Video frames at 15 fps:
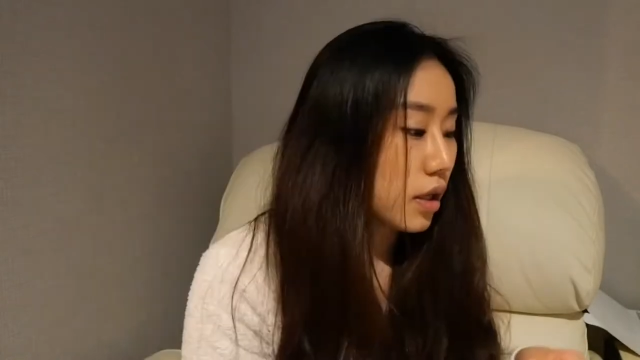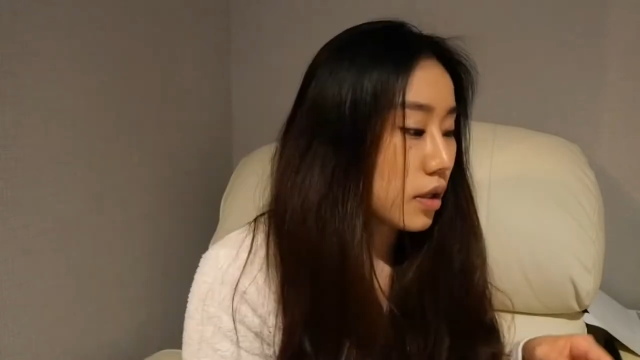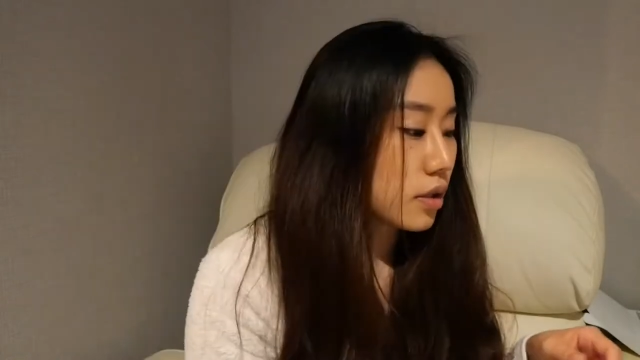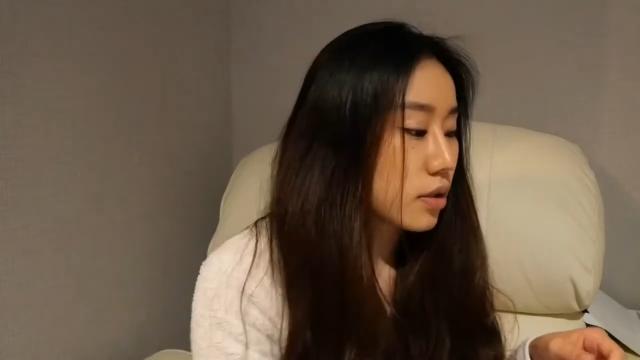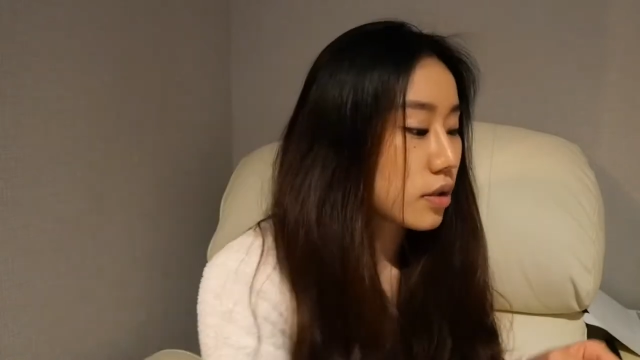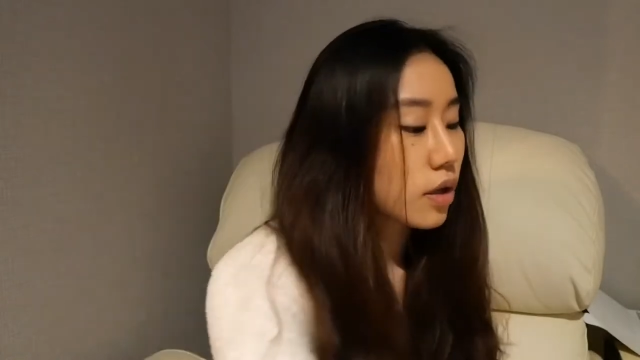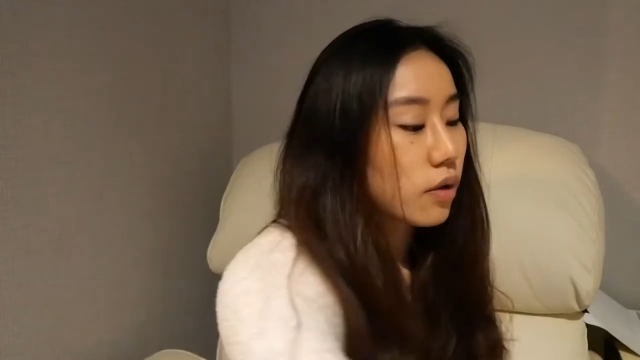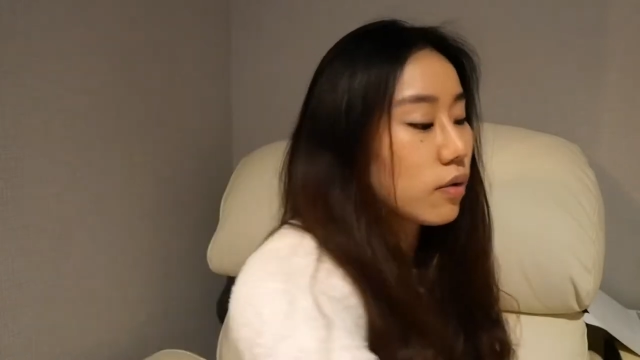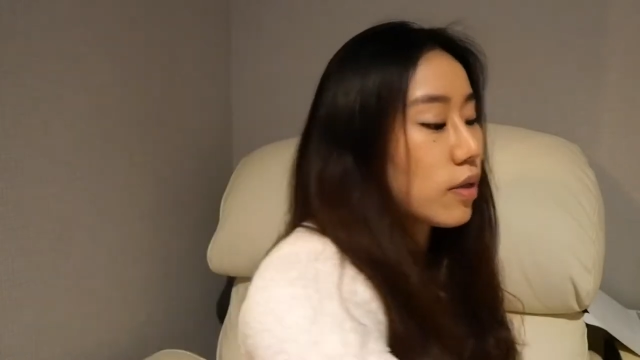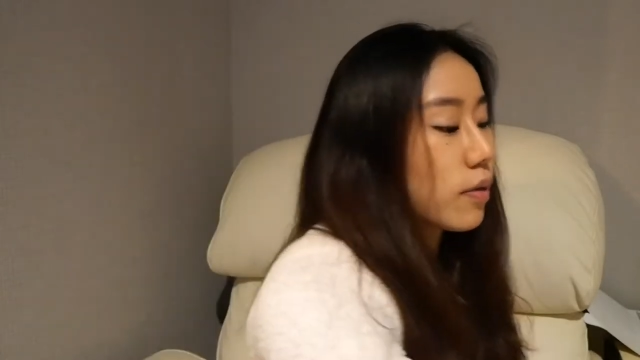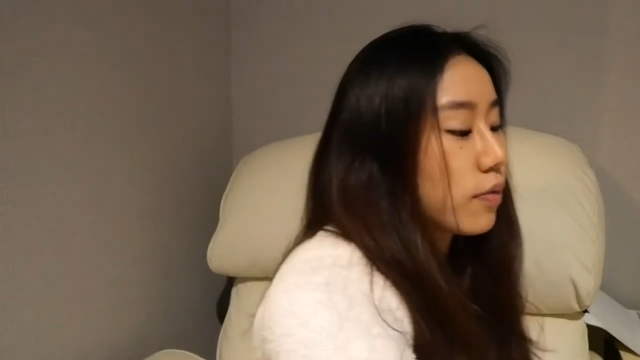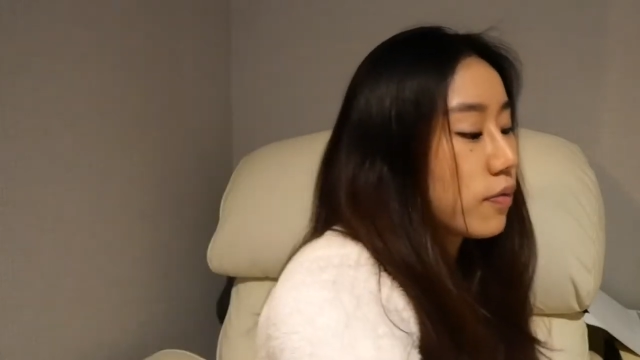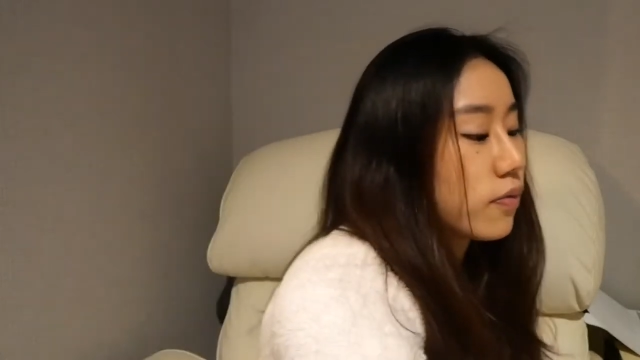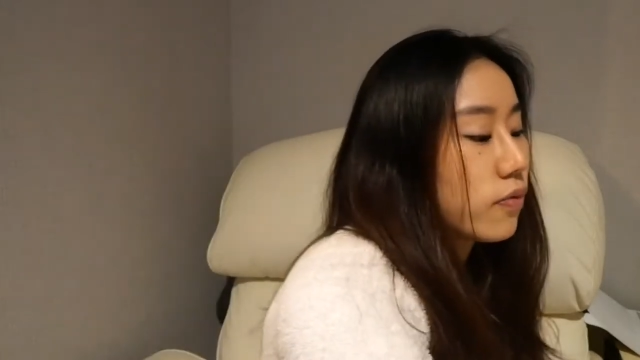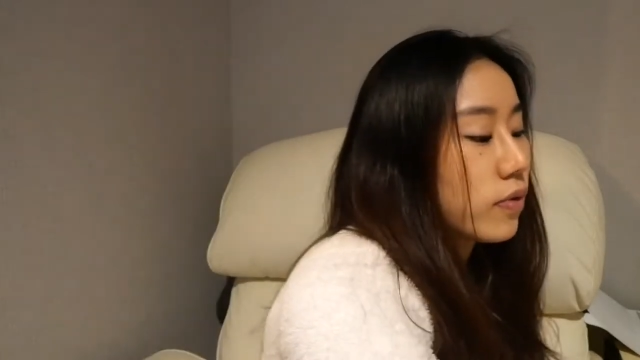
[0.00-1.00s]
So the
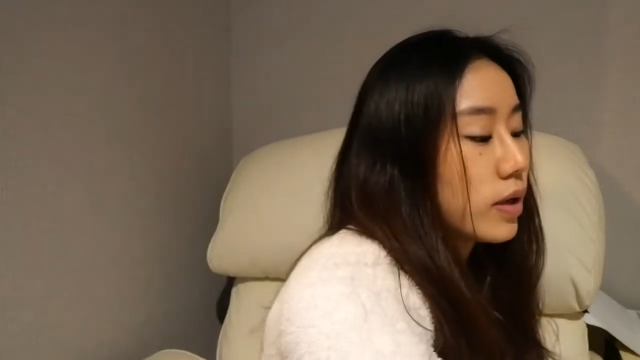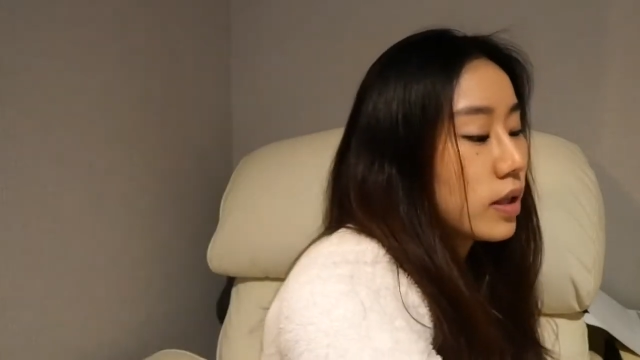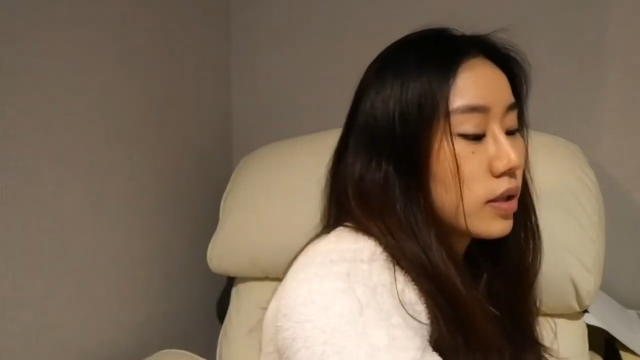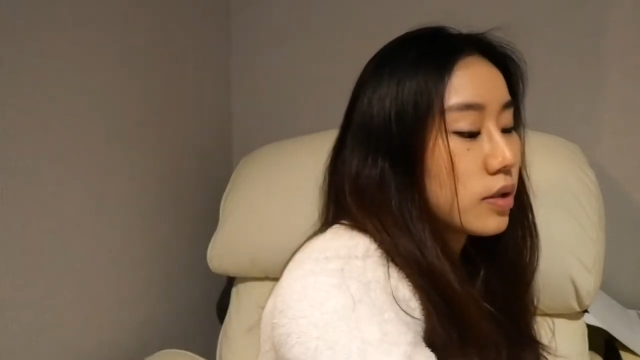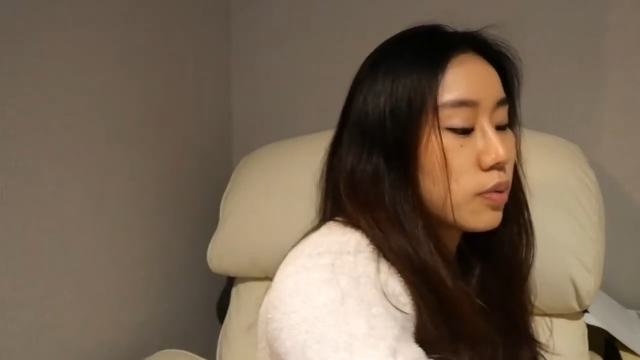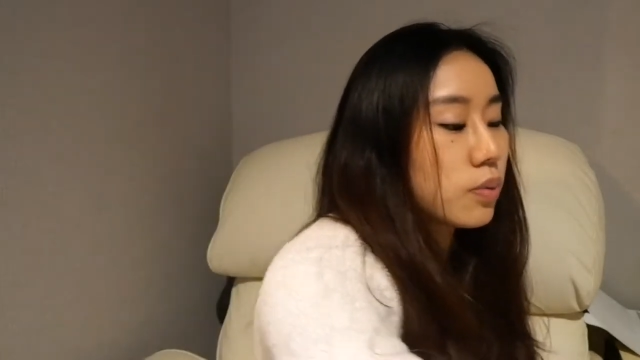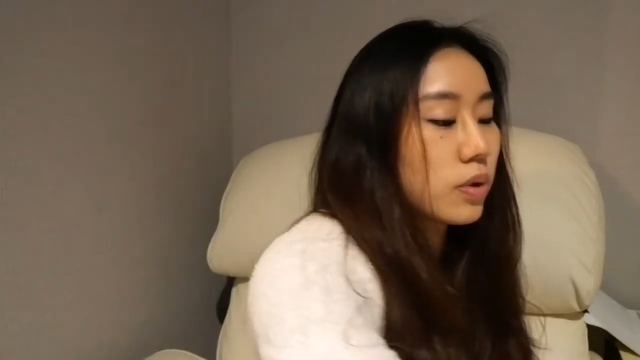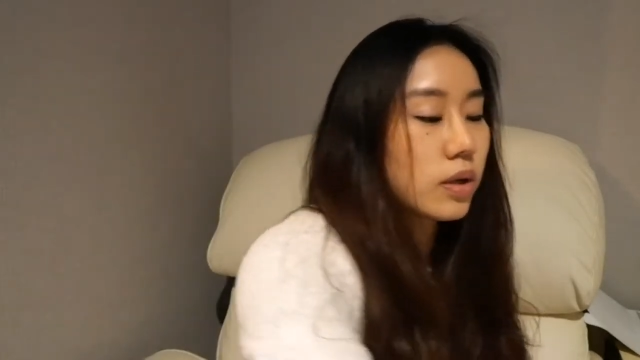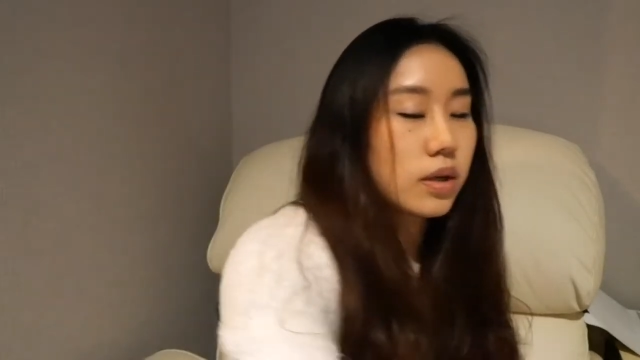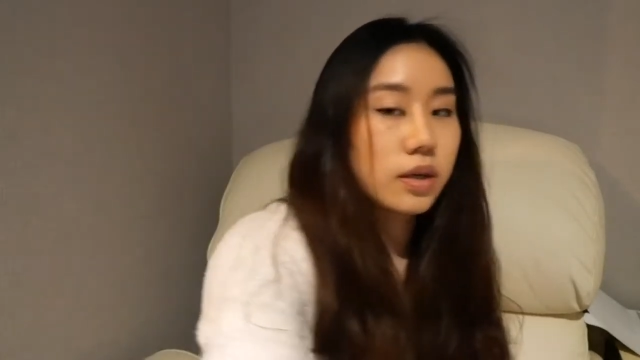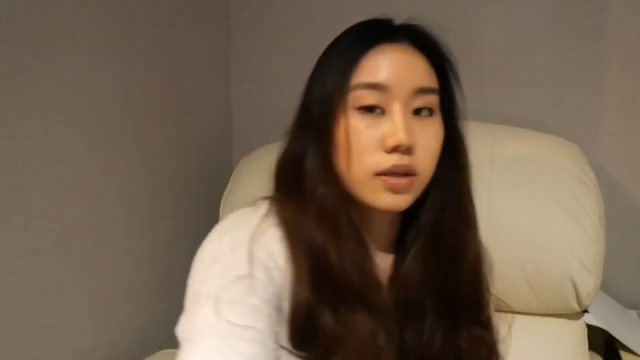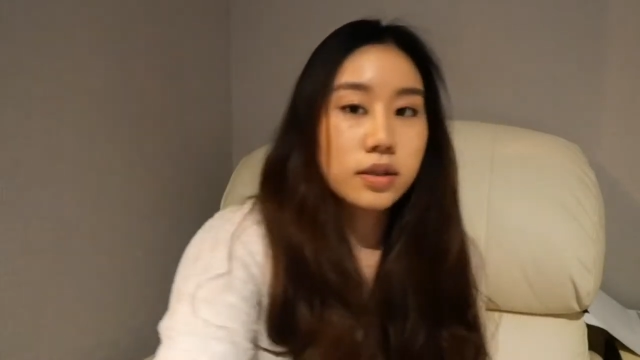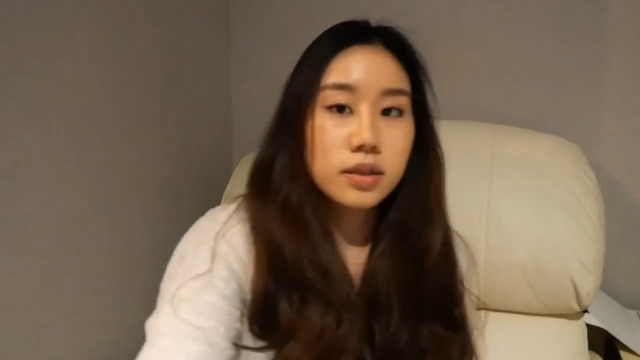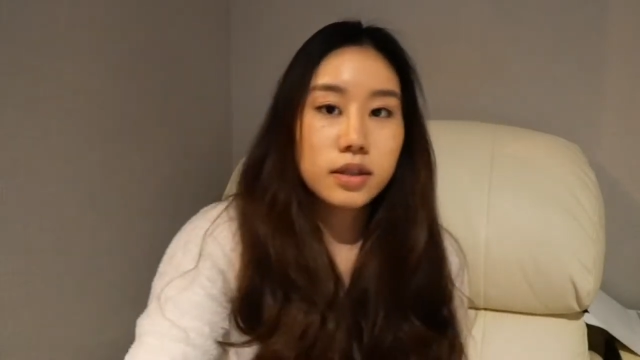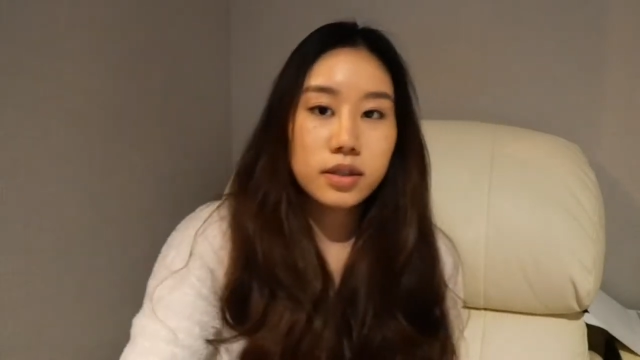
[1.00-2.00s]
first
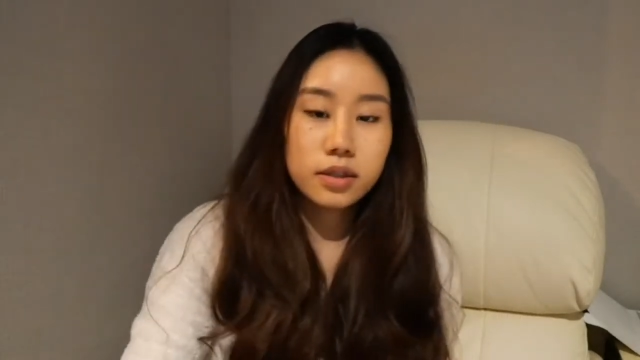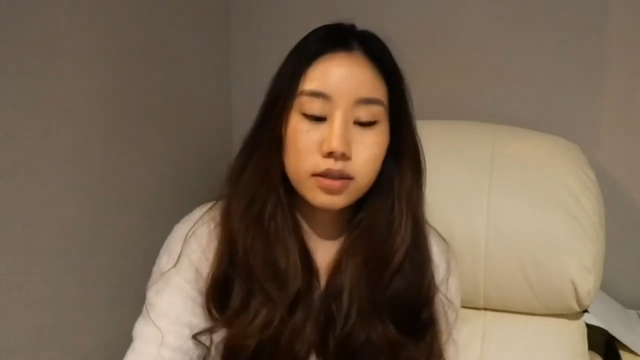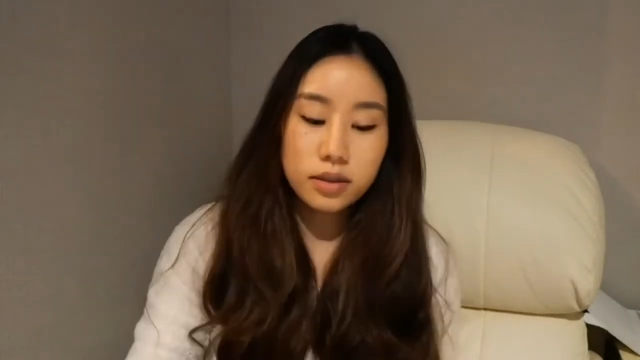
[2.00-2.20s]
one